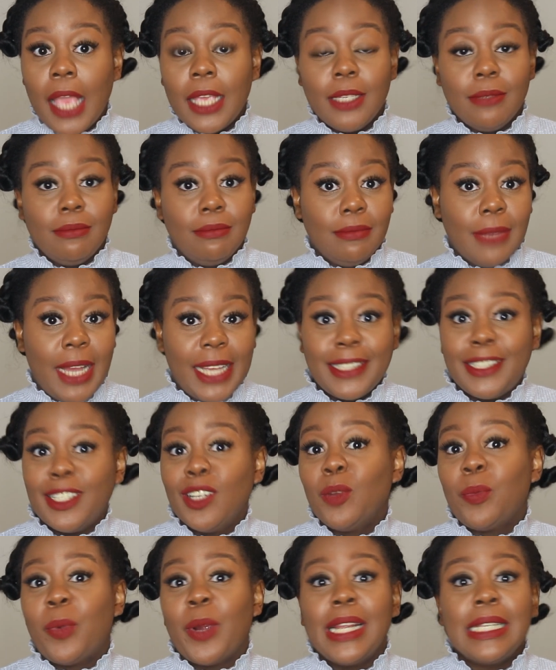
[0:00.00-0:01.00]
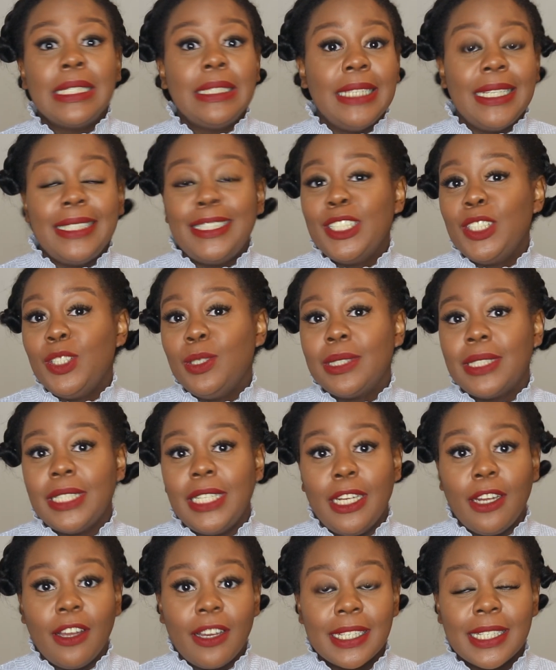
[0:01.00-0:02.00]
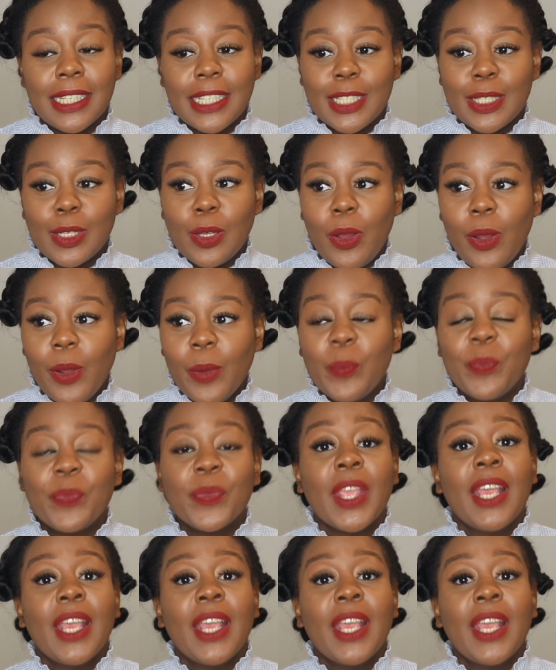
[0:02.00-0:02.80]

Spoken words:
my silk press doesn't usually last this long.